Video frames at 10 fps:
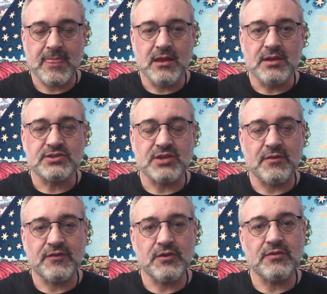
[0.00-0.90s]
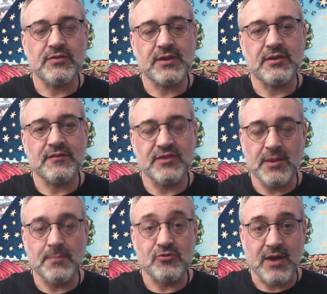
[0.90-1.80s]
So if you can think of the
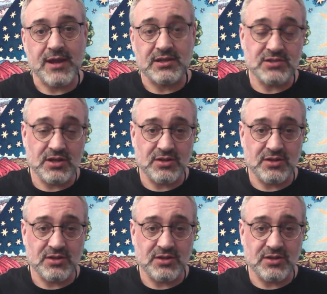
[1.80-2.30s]
number 8 and turn it on